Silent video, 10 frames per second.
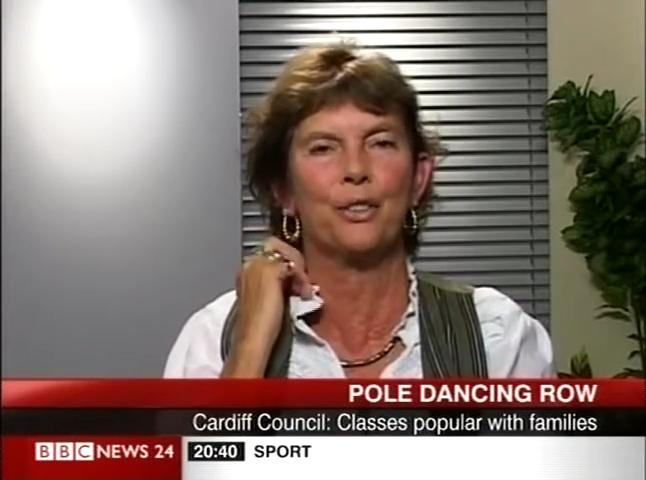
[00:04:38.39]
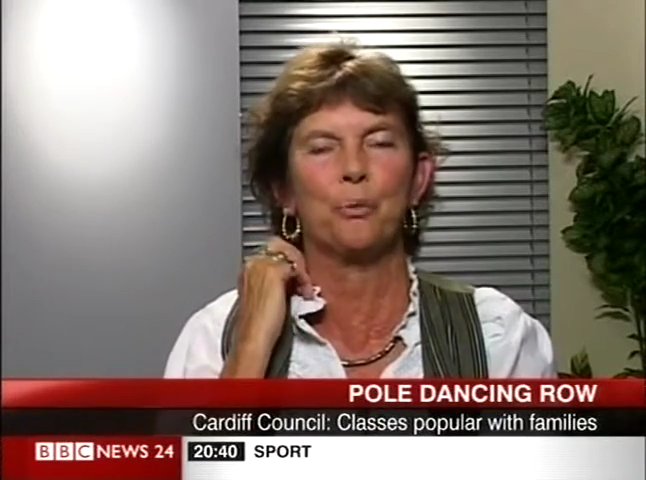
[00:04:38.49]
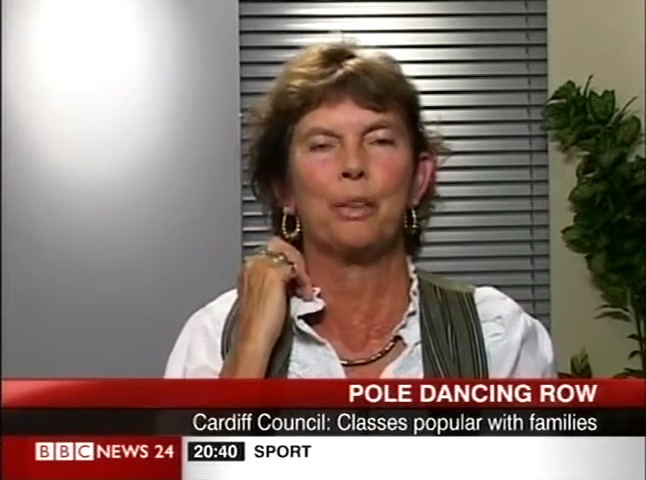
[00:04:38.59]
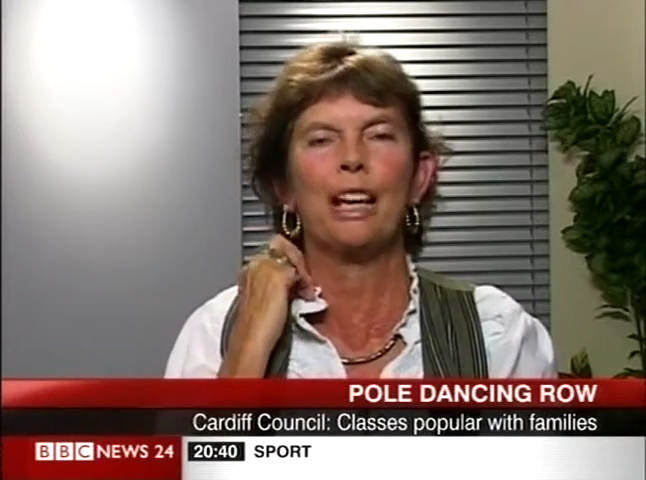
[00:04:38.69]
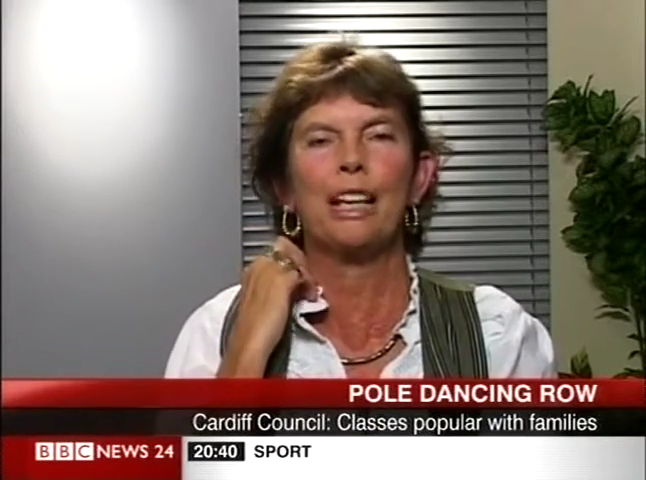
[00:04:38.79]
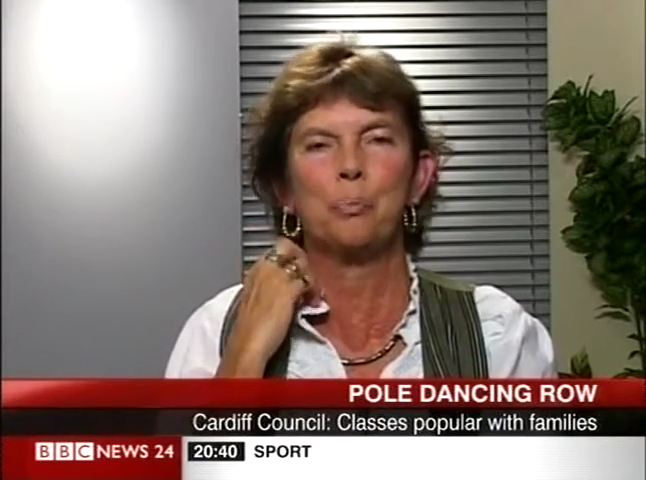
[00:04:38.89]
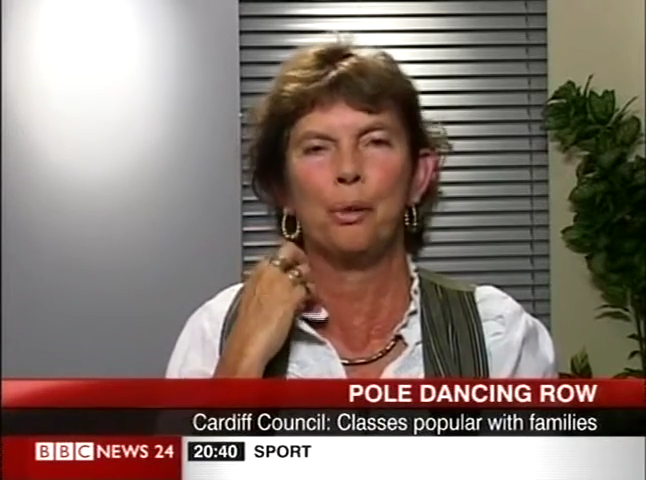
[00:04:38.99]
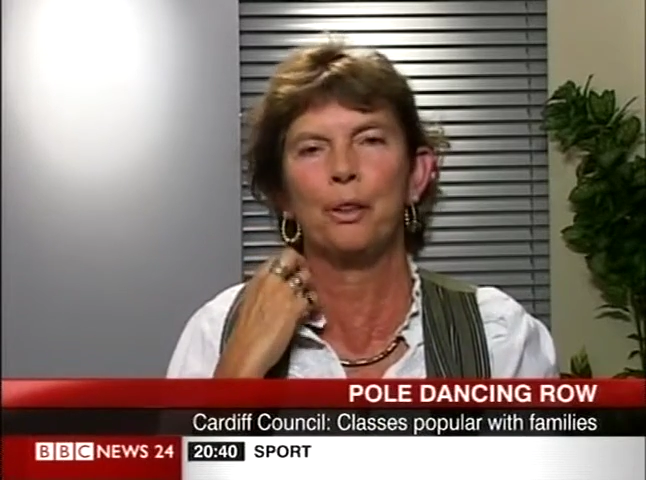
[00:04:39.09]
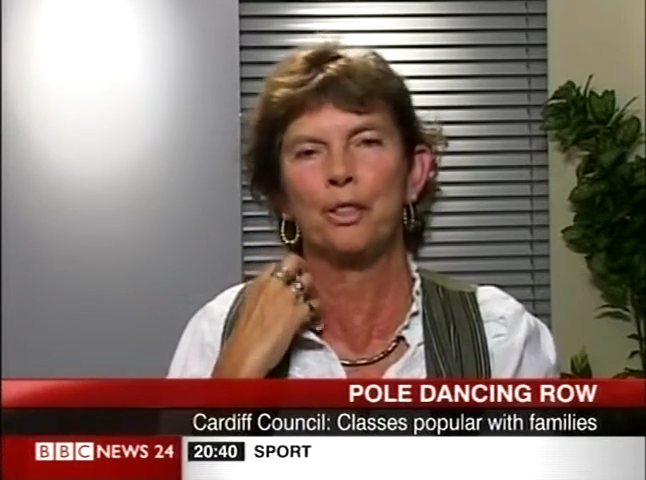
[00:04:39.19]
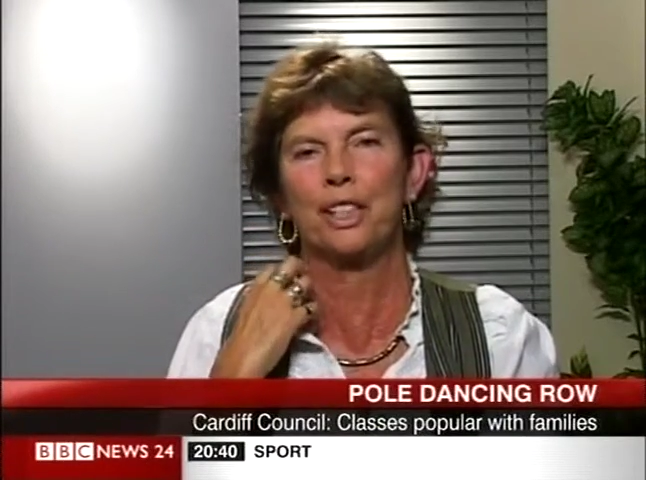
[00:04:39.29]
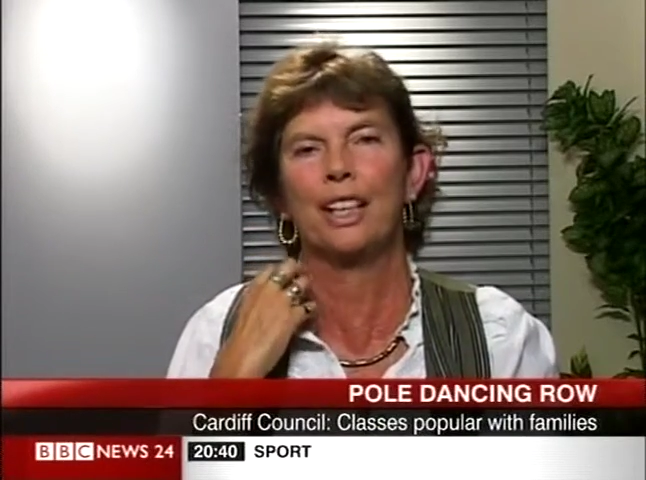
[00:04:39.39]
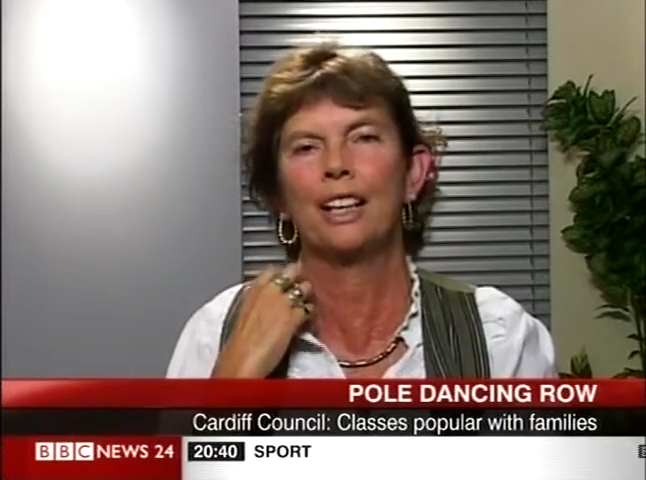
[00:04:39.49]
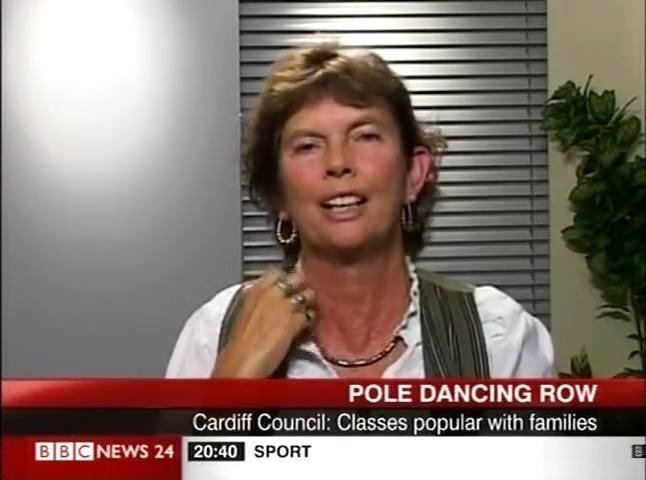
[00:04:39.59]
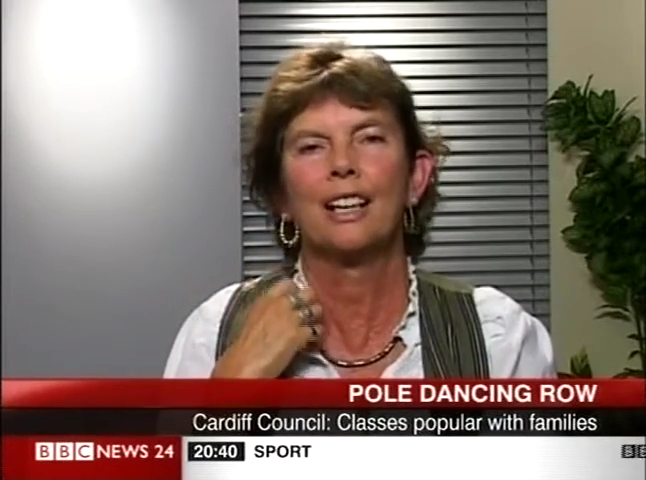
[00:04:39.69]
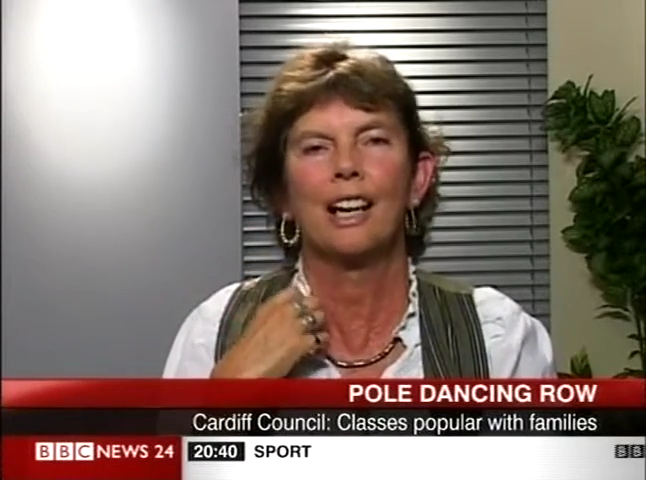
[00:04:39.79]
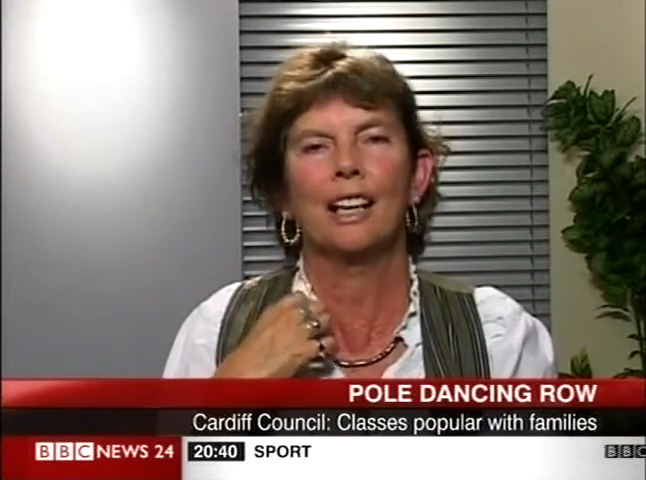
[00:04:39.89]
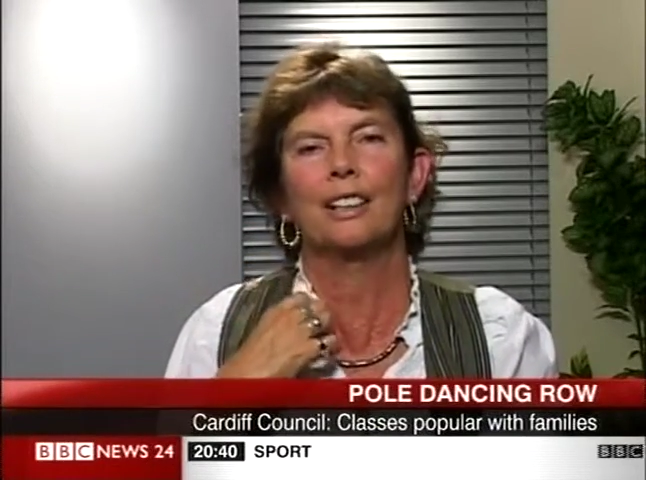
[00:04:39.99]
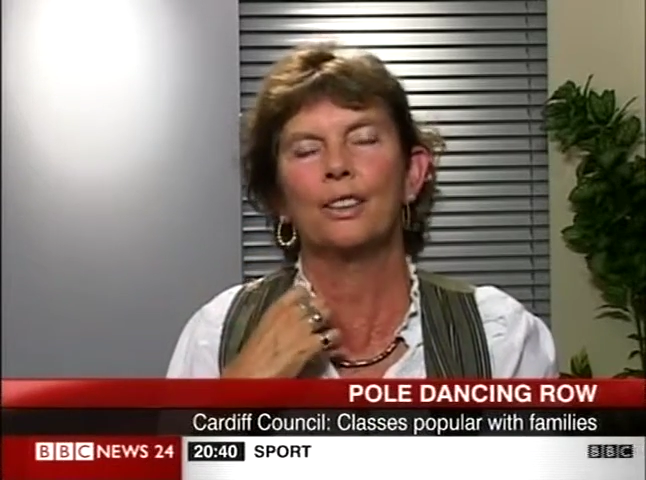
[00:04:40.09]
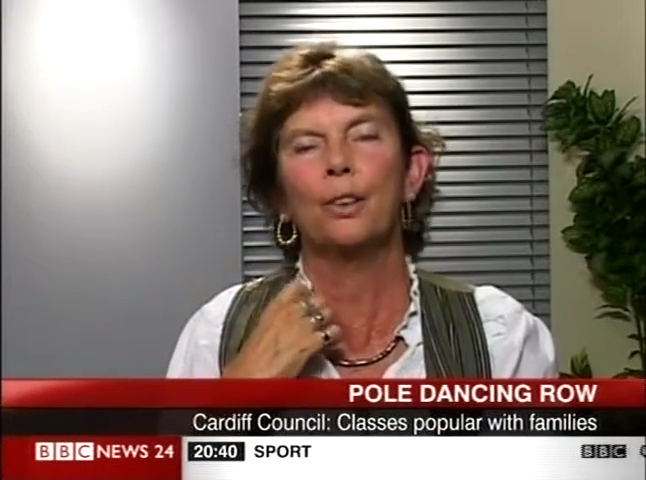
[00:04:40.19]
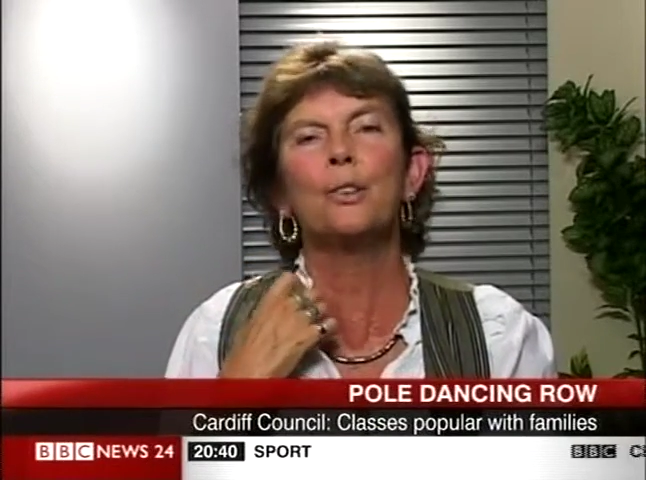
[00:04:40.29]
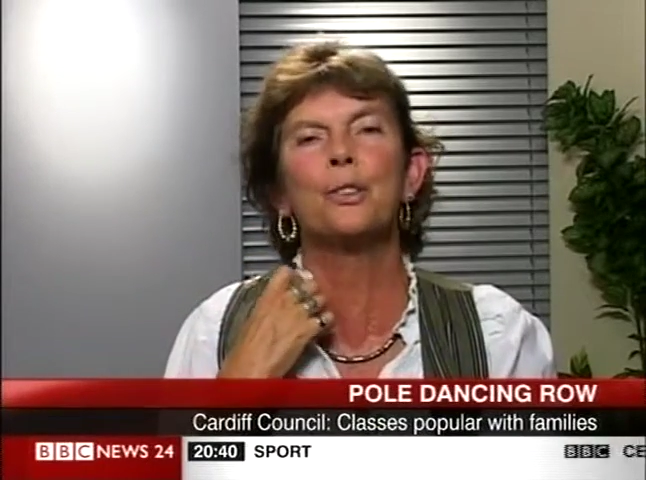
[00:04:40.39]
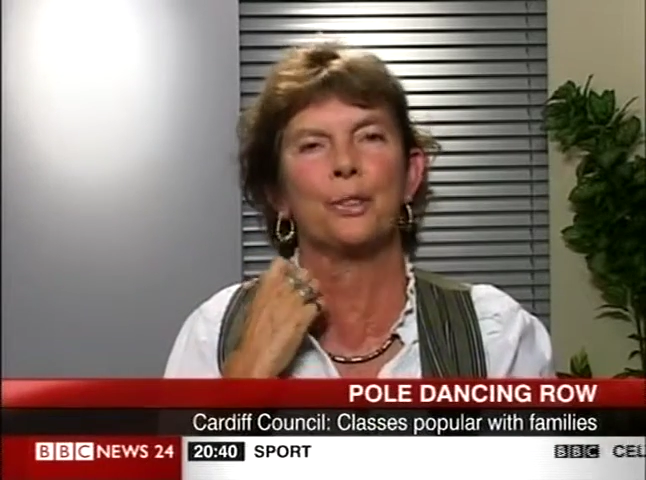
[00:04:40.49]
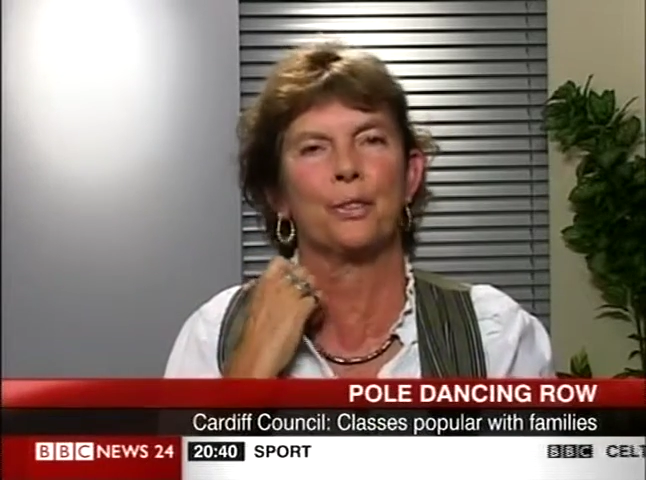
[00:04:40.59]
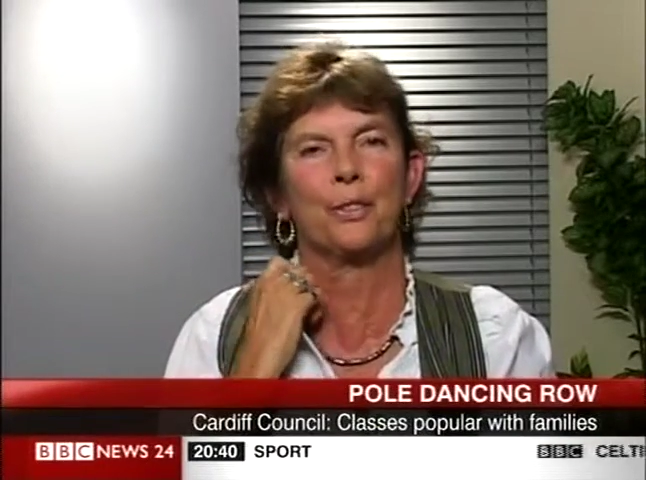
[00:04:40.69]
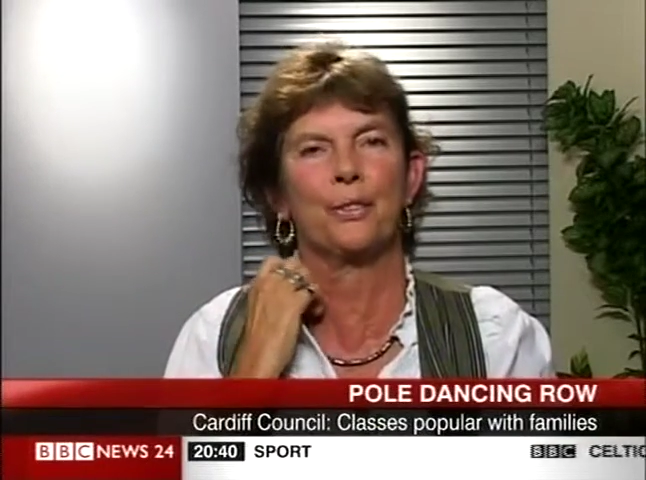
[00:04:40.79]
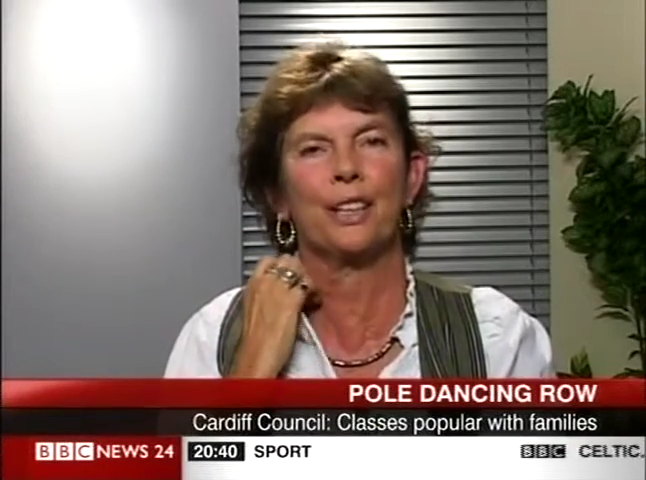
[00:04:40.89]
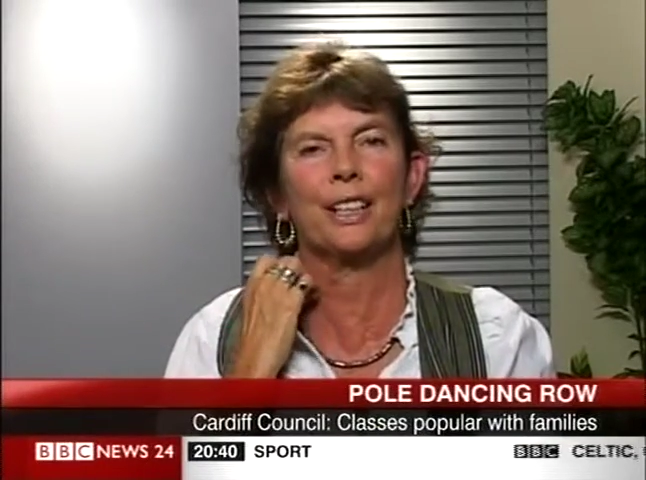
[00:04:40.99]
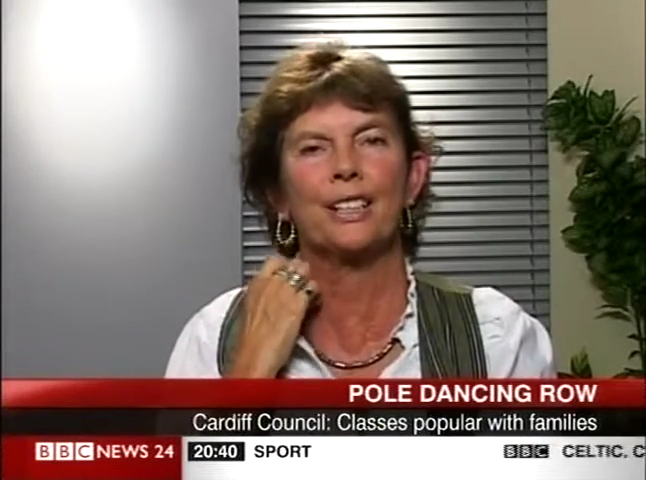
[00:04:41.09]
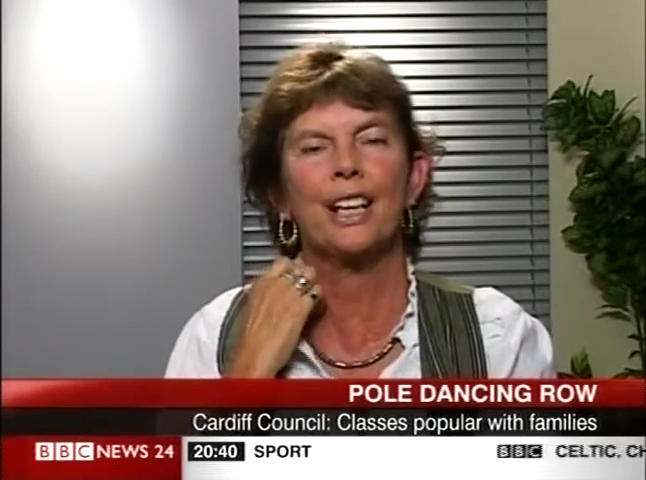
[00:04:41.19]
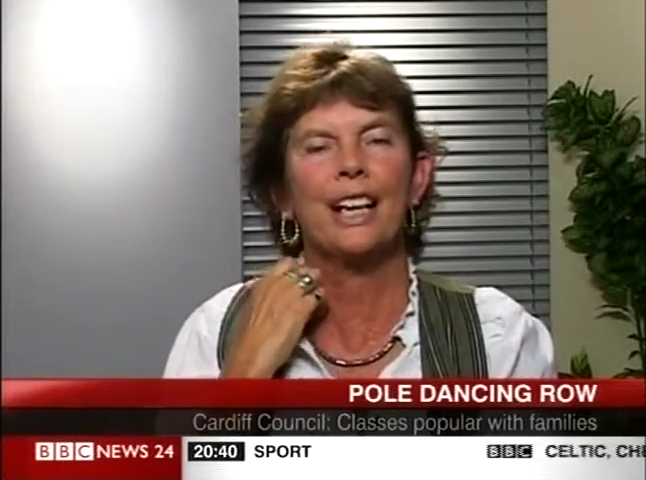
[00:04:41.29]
from kickboxing and all sorts of things,